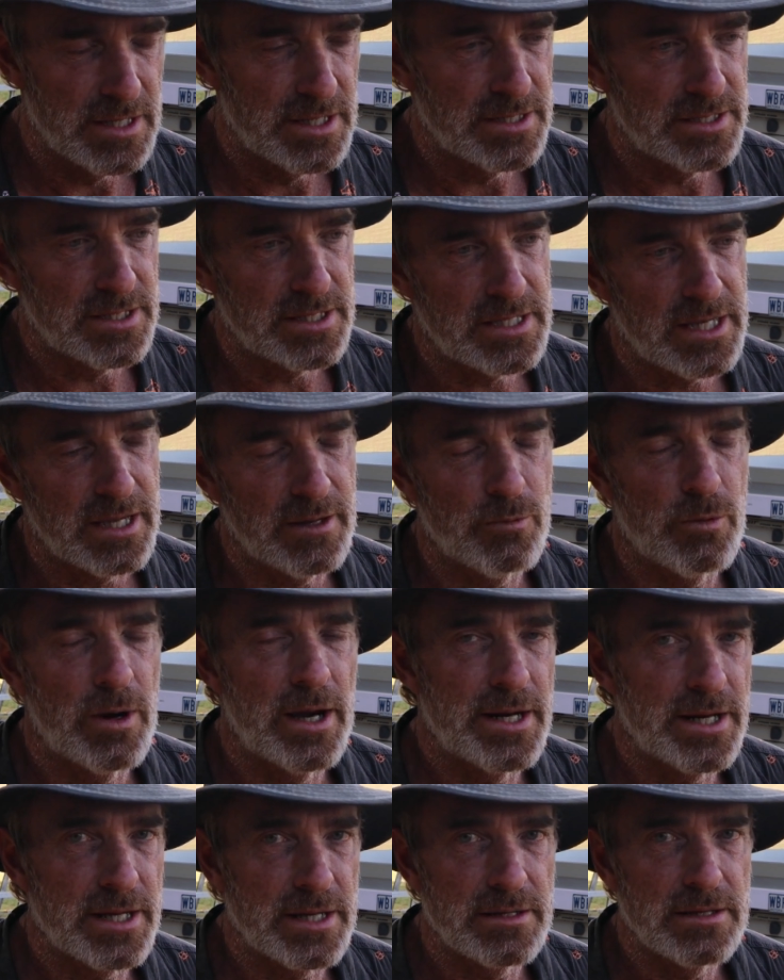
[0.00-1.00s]
and just kept
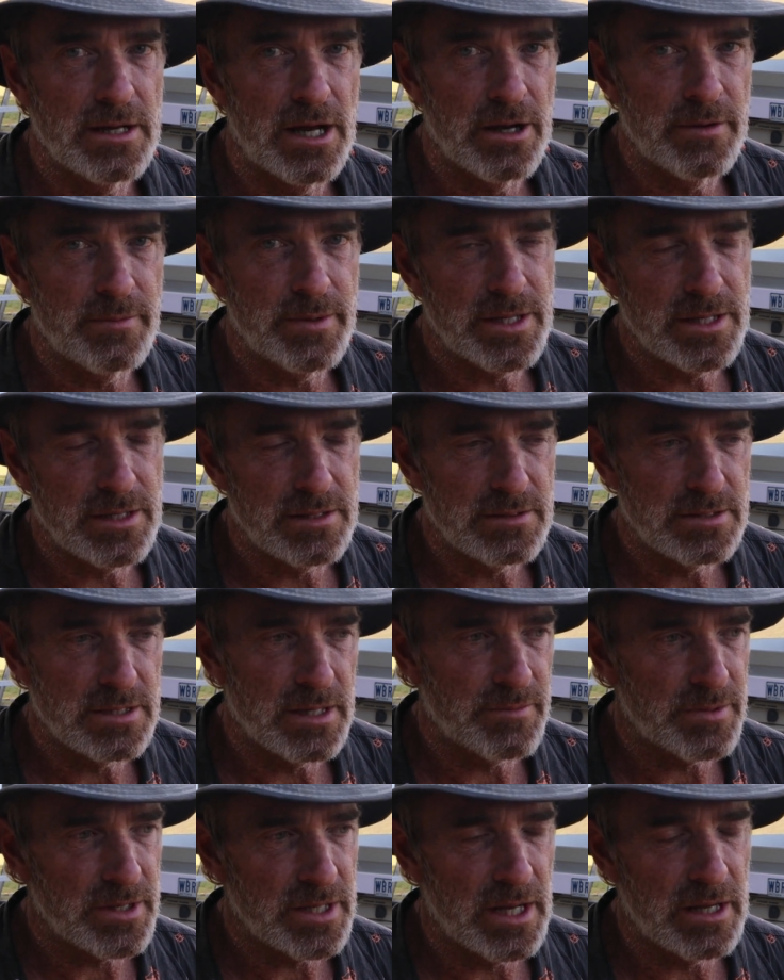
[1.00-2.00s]
waiting, hoping
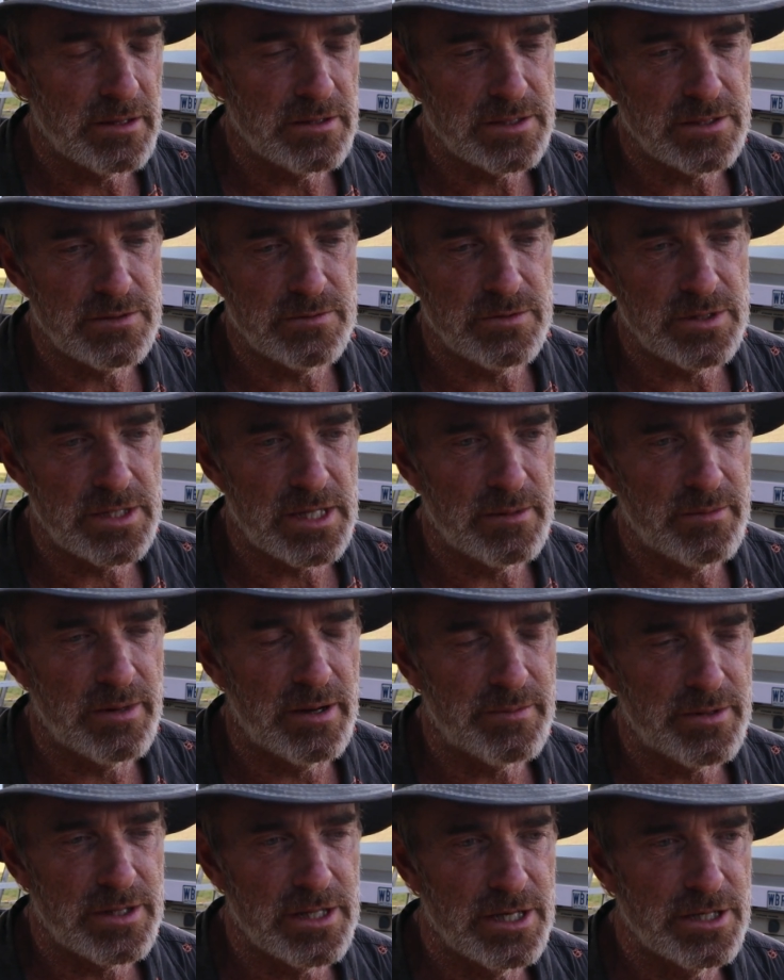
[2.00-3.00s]
something else would come
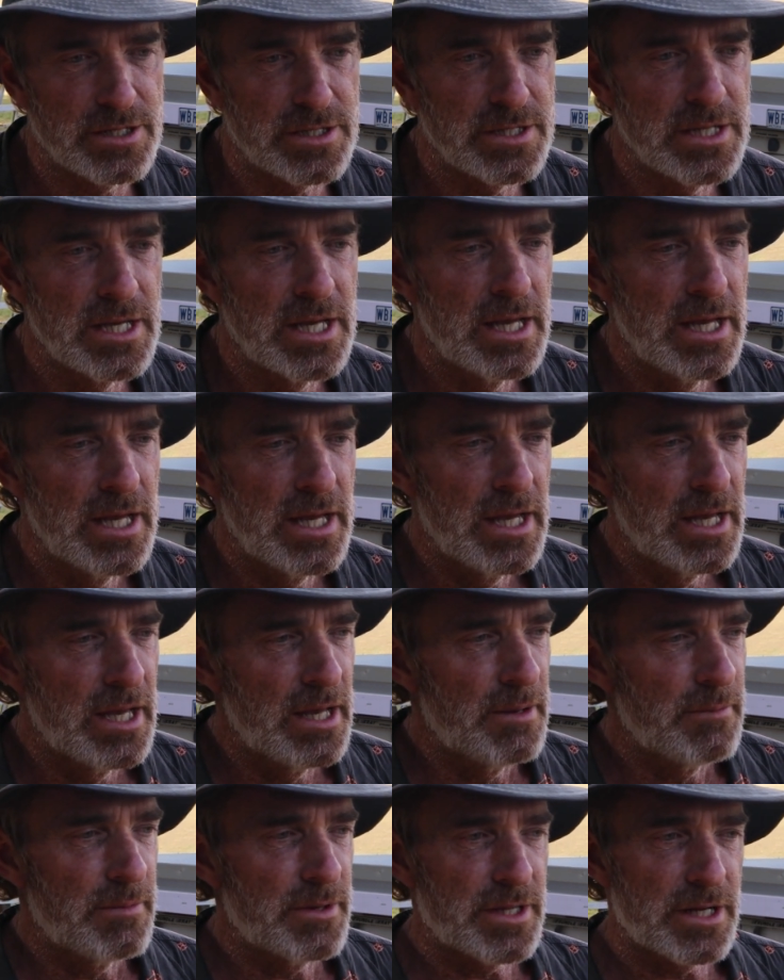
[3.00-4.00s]
up close.
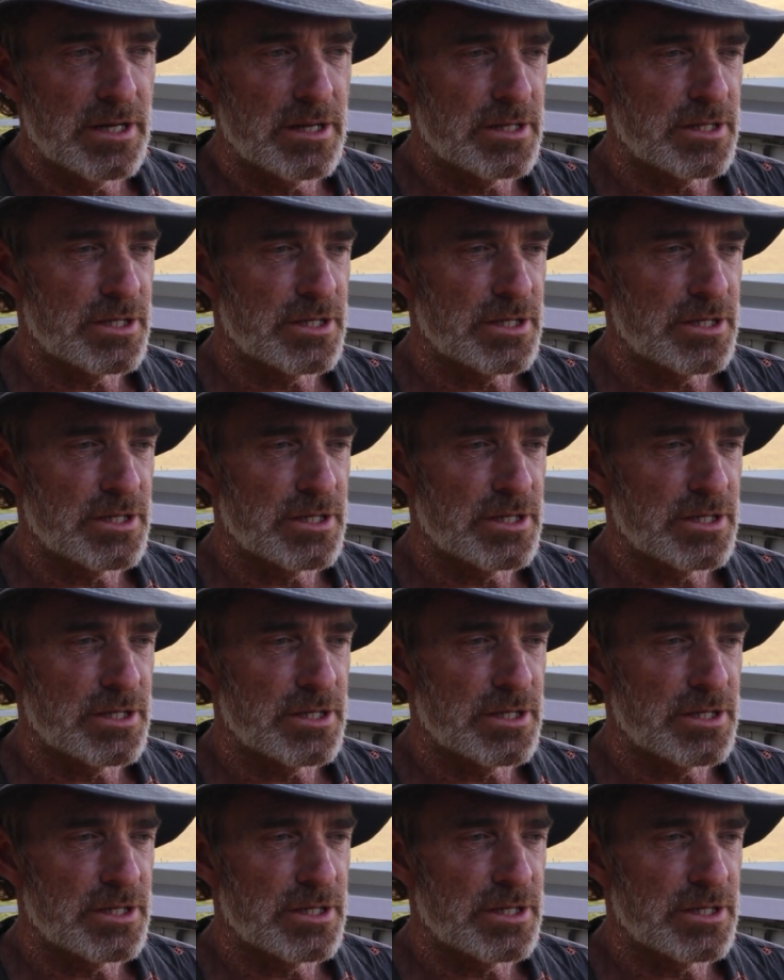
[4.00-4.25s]
But then I